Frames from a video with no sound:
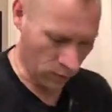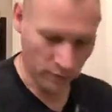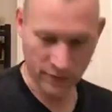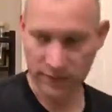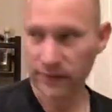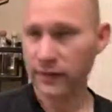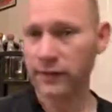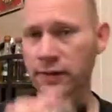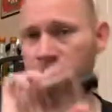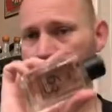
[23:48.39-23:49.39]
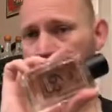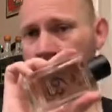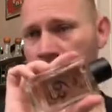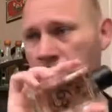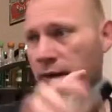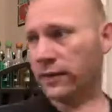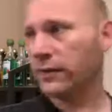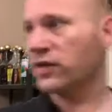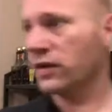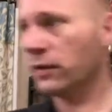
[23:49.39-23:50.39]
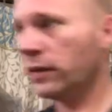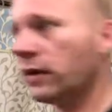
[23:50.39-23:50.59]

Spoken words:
with it. So there we